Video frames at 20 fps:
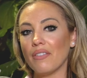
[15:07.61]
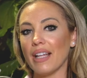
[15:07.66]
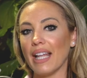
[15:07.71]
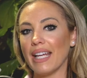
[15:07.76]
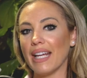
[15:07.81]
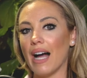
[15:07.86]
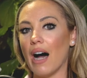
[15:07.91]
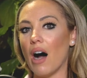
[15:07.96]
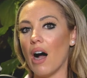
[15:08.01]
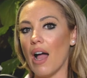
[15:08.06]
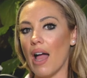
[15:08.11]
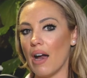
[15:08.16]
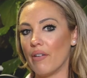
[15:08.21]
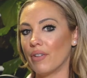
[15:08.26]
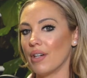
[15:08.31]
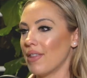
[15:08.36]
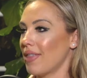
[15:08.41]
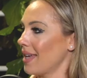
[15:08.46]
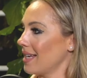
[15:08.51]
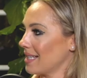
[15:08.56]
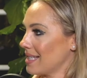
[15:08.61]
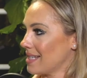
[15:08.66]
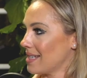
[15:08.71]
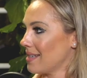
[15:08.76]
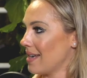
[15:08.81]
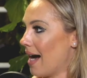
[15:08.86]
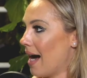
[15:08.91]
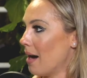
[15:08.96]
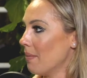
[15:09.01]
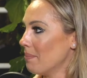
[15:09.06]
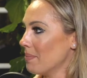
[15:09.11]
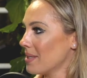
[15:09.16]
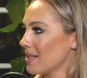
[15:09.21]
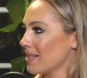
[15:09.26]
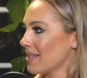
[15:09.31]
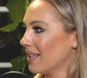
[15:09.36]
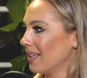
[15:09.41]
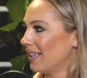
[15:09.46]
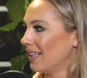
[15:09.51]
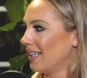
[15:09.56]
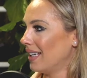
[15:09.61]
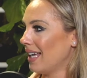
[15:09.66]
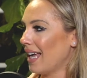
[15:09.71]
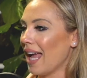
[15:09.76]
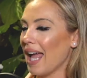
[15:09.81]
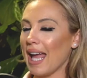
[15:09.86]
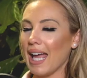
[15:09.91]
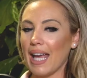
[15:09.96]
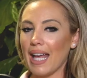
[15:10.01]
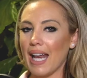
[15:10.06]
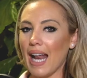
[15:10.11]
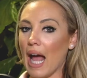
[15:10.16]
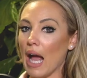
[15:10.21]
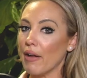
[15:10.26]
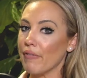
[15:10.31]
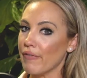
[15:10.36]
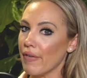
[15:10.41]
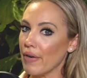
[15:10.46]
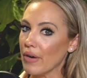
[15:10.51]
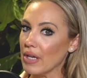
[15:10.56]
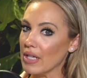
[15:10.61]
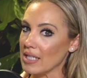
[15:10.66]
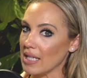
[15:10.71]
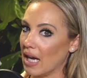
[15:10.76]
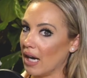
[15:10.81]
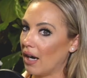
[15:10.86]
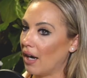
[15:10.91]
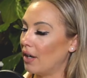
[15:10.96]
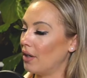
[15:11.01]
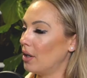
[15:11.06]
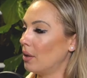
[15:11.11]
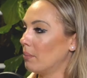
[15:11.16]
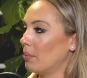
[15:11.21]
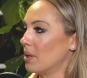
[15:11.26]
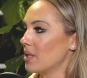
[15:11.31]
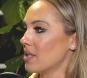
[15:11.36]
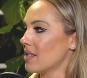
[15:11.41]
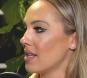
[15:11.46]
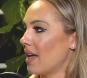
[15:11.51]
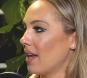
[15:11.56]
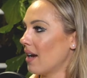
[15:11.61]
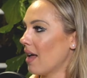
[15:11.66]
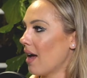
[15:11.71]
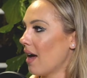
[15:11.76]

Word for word: of like everything stops. And I focus 100%